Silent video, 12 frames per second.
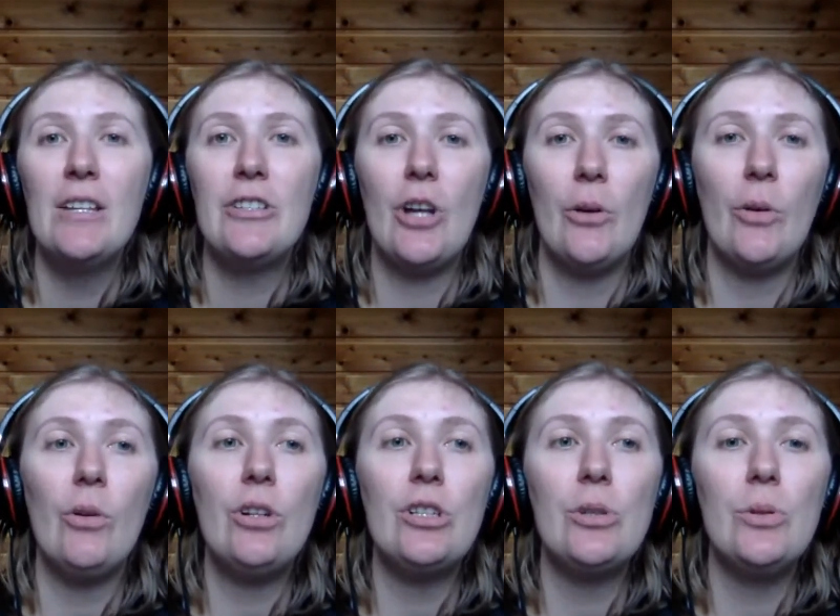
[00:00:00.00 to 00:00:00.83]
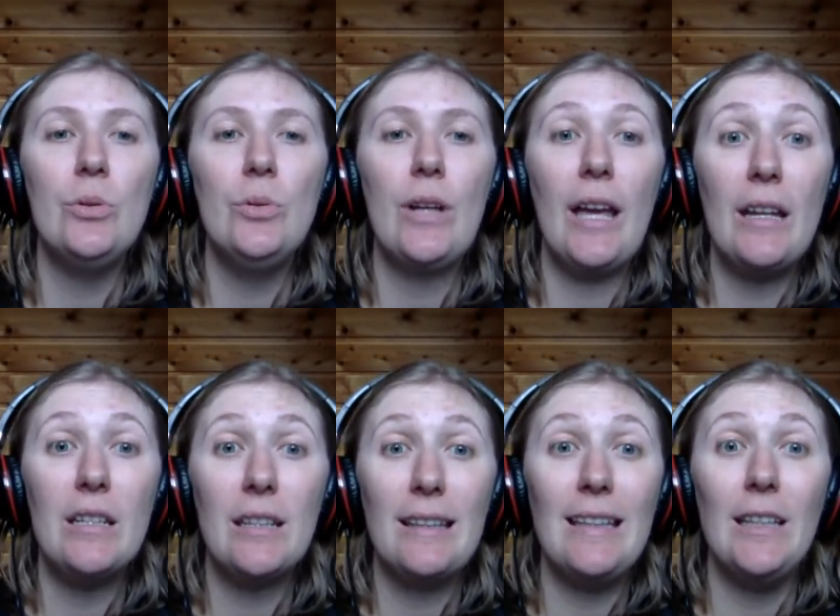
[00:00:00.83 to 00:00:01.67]
So in order to
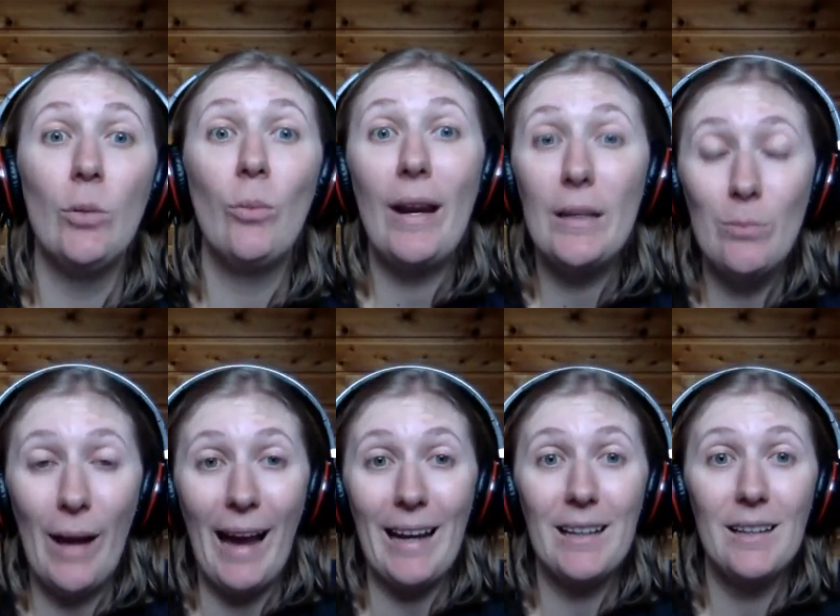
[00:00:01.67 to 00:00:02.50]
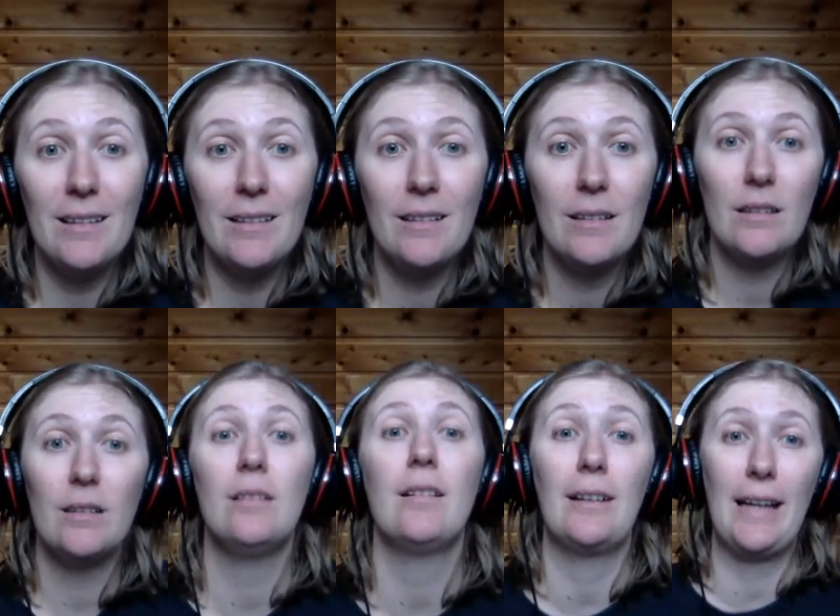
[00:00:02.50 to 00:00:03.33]
get the rein back,
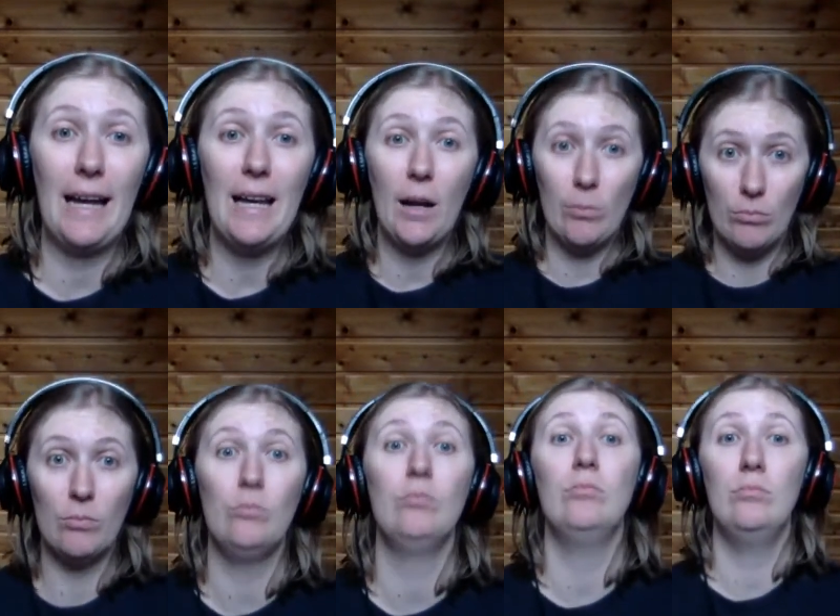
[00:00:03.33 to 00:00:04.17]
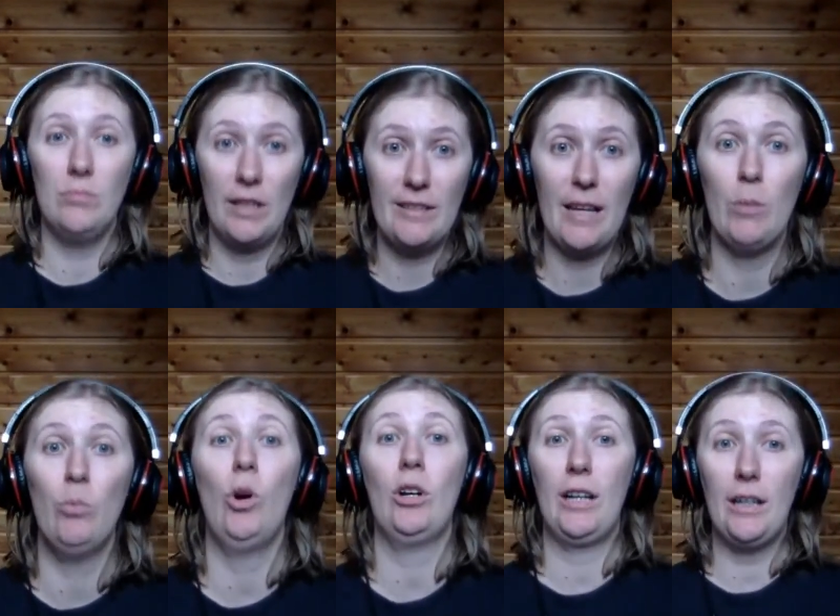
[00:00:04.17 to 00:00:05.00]
okay, let's say I'm
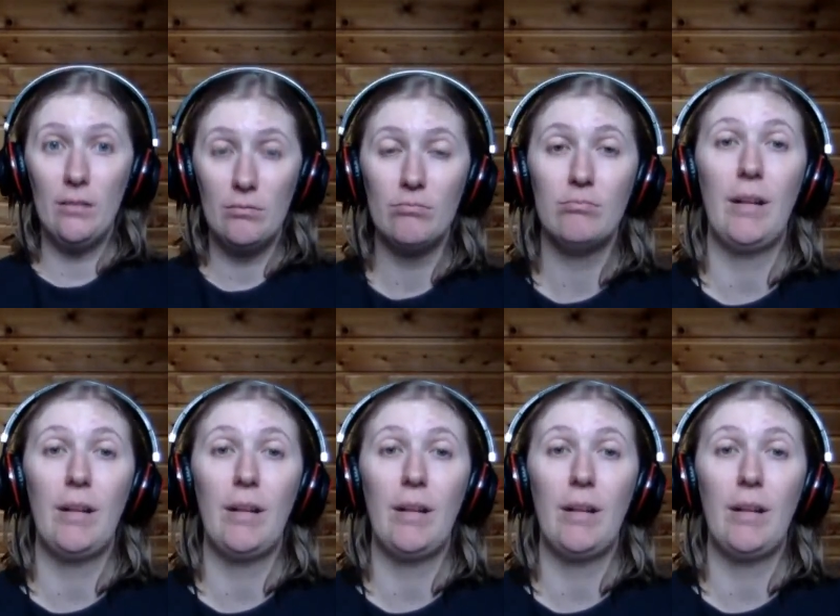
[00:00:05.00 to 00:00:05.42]
walking.